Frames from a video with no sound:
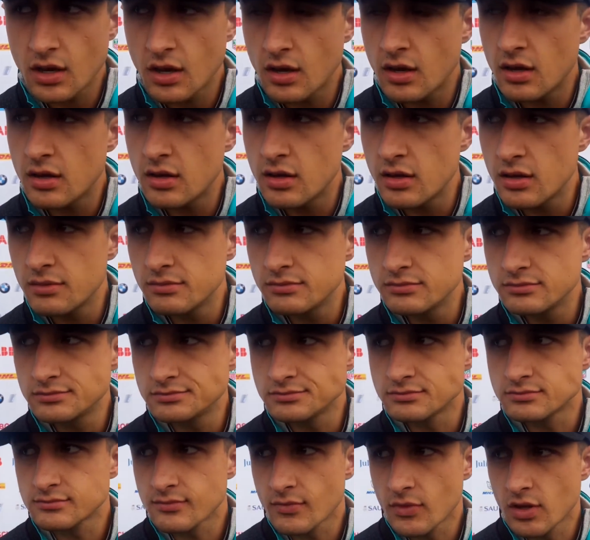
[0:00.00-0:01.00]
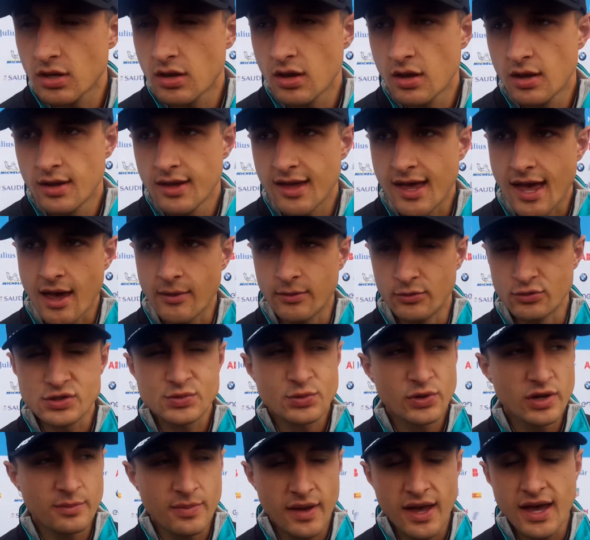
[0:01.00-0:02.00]
I mean, it was
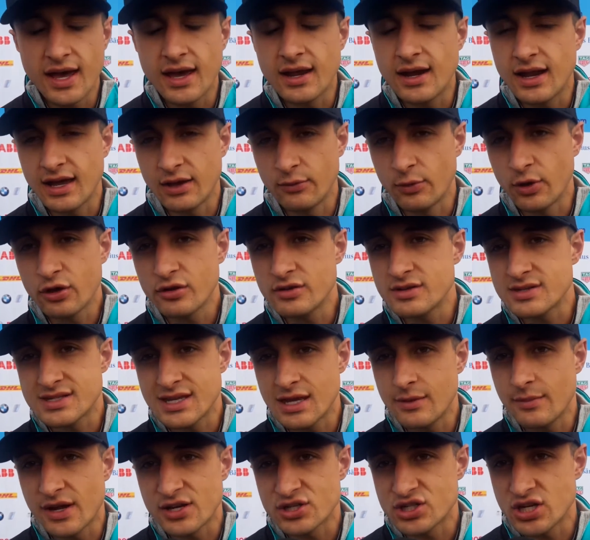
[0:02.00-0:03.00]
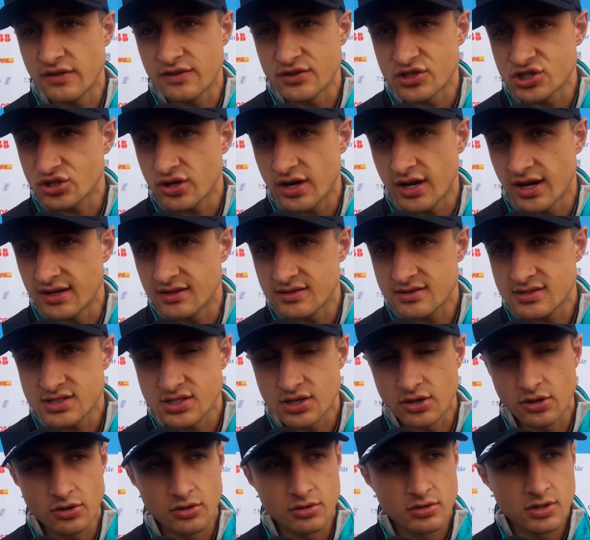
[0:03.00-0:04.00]
pretty bad. We couldn't see much down the straight.
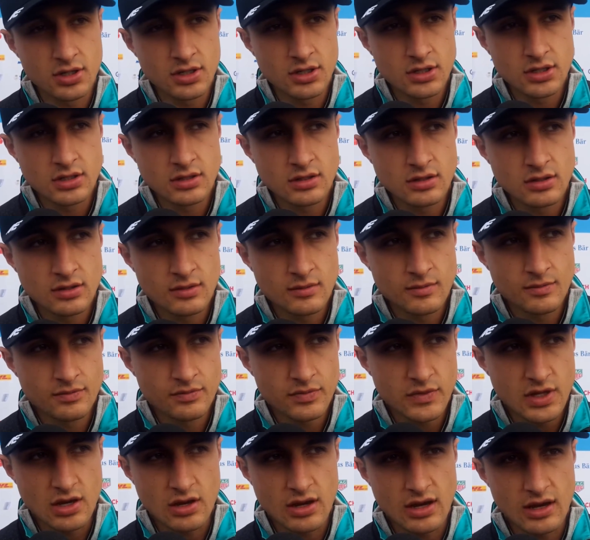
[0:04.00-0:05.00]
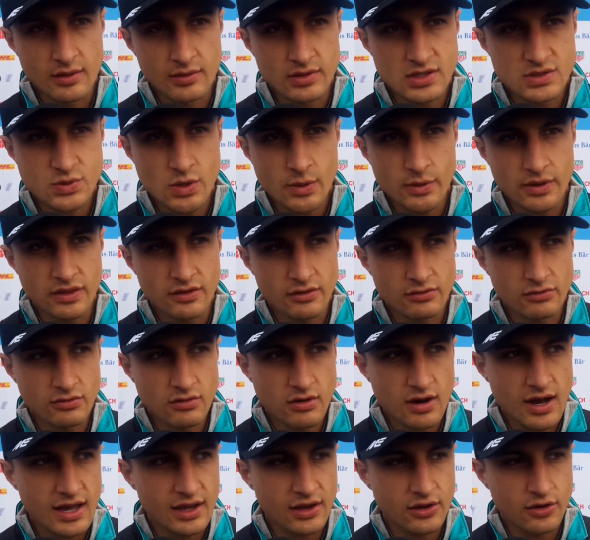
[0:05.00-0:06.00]
So, no, it was probably the
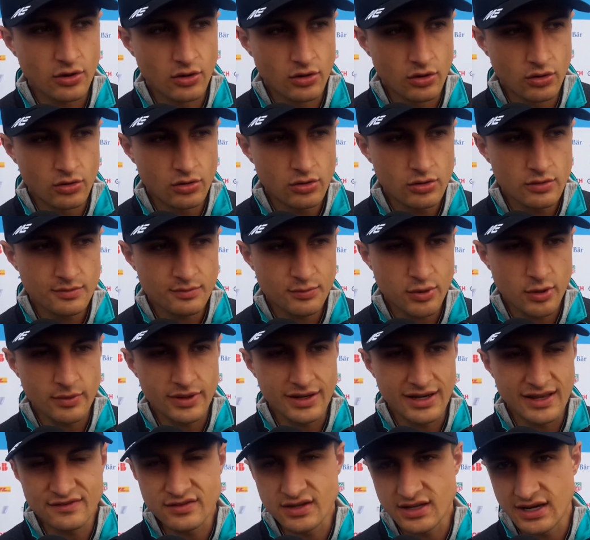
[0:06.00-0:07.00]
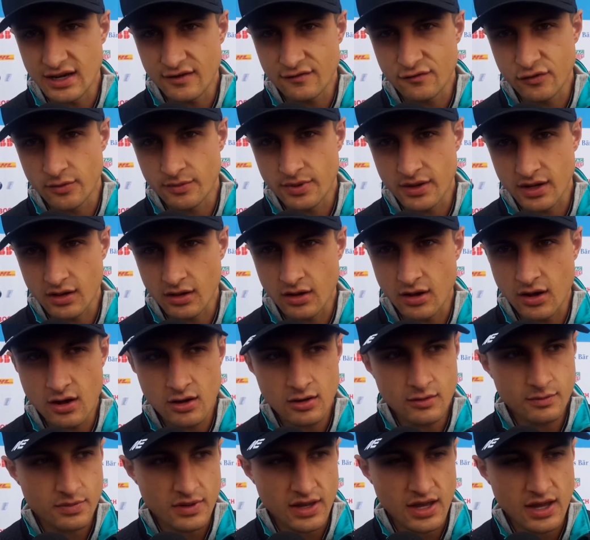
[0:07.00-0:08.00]
right call. Probably left it up for a bit
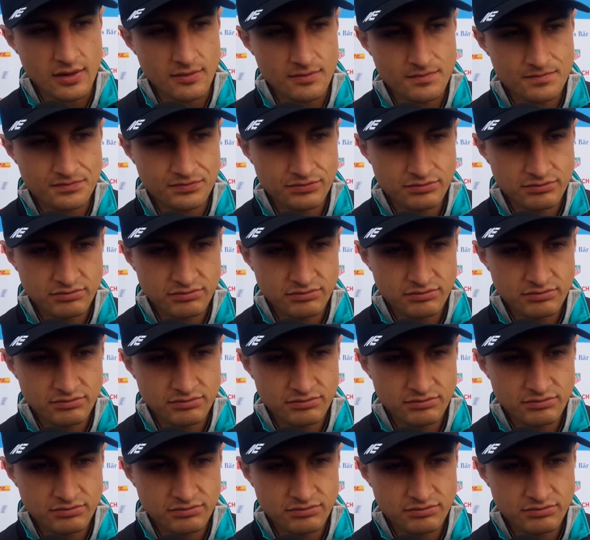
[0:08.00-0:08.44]
long. But,